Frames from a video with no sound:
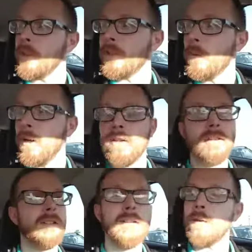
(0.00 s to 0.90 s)
What do you
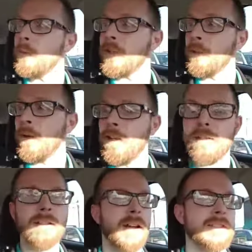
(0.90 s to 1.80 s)
want? What do you
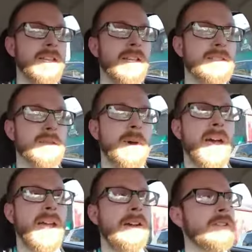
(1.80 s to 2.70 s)
want? Isaiah's in
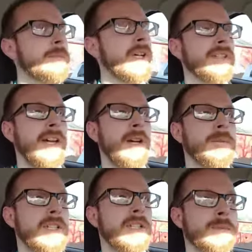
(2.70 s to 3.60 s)
the back having a
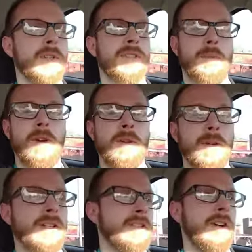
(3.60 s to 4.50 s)
meltdown because we're at the
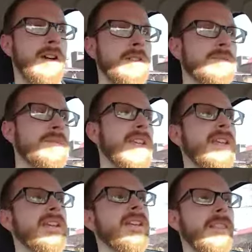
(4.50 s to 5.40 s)
wrong restaurant.
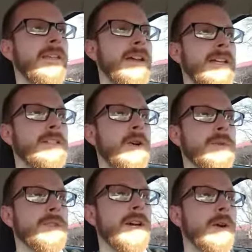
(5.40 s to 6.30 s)
They
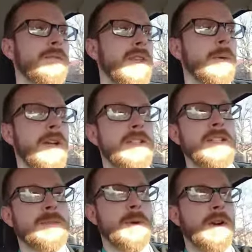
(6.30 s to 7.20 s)
don't know if they
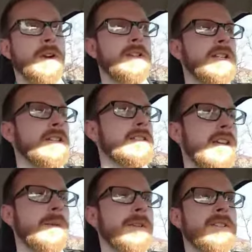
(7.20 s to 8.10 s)
want a cheeseburger, a
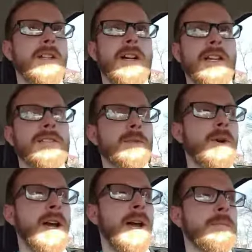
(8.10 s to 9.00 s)
chicken sandwich,
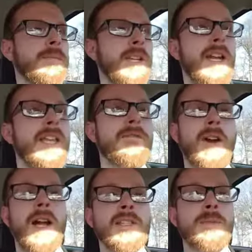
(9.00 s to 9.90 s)
nuggets, a wrap. Can I
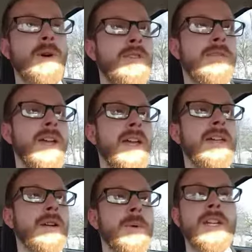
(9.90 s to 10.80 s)
get fries in a
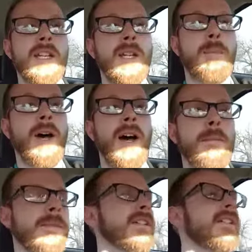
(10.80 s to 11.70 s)
parfait? Are we going to get a
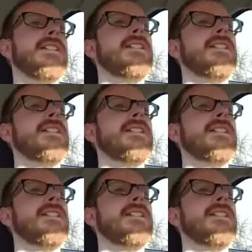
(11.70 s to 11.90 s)
pop?